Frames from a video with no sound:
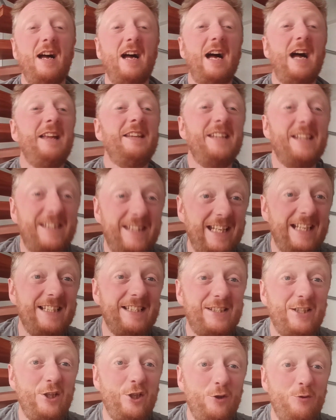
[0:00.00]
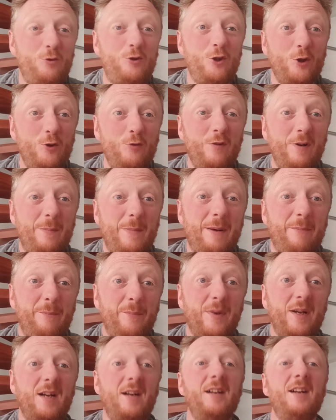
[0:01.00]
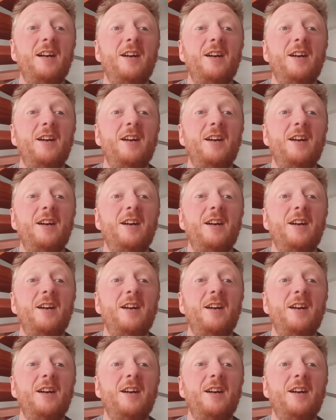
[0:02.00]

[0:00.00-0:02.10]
And the things that you do remember,